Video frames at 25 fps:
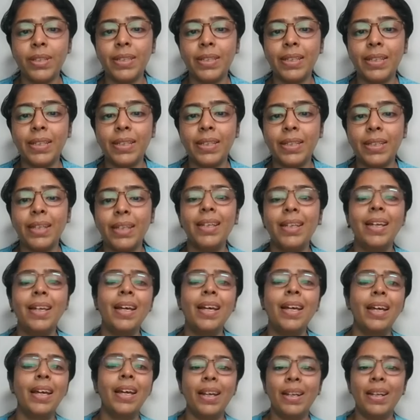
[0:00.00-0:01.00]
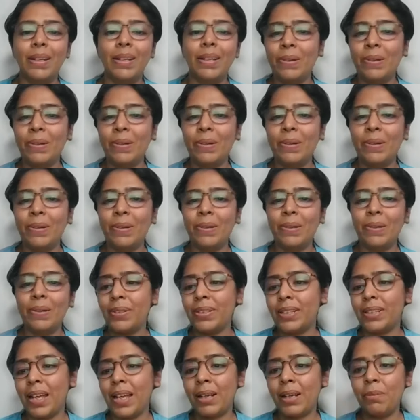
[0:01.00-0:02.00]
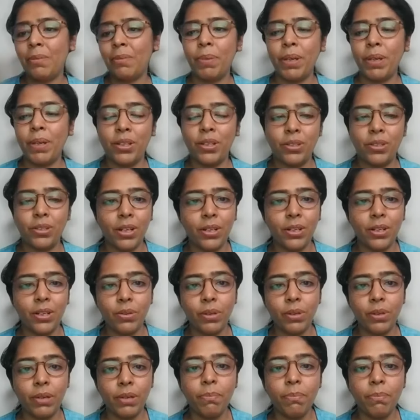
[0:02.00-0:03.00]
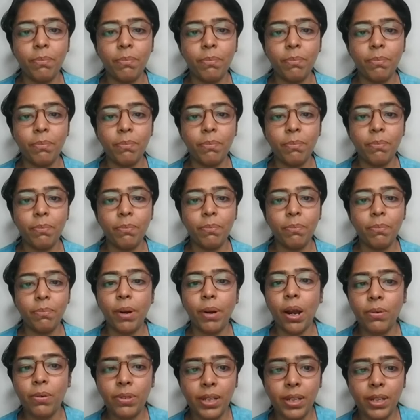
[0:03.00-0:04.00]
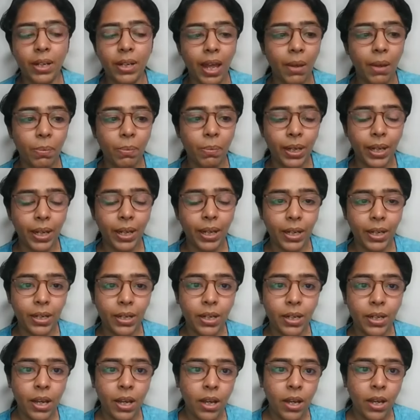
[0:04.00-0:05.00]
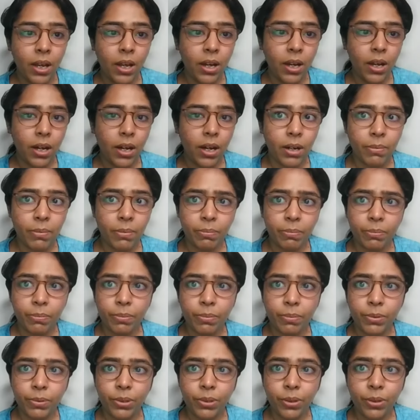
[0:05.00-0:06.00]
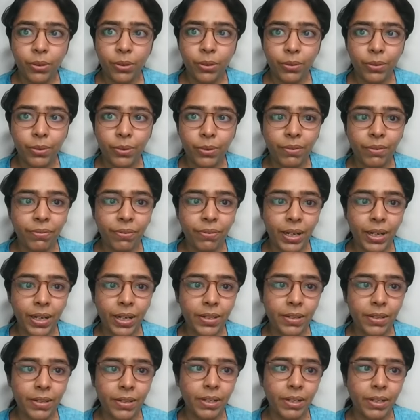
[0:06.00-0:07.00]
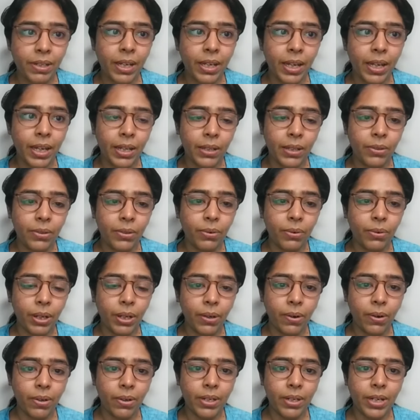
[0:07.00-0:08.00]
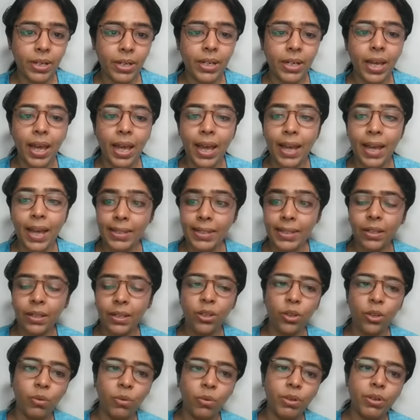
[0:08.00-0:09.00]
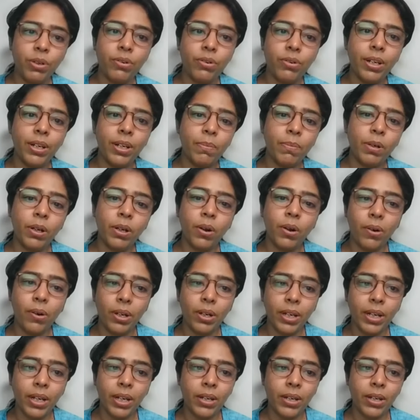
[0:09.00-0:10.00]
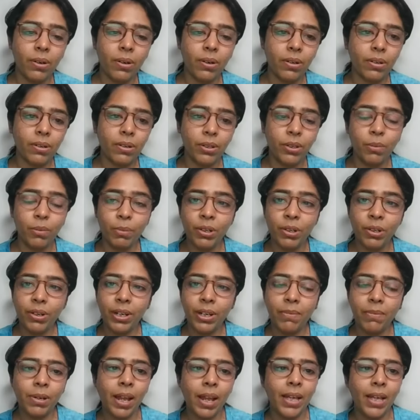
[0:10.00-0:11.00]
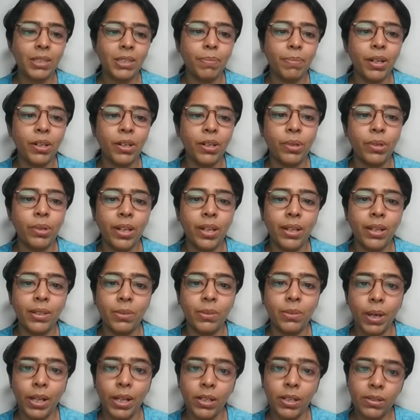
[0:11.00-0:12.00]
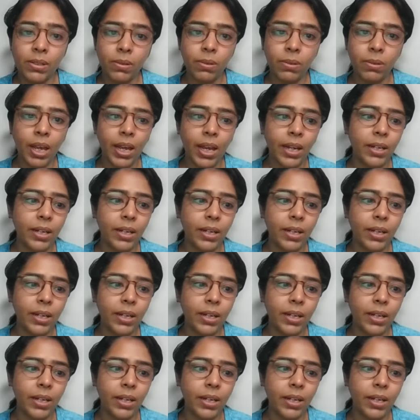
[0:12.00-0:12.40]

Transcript: you can see, it looks like a page that you can browse and navigate. So effectively, L3 content has a human readable content or human readable aspect to it as well, so that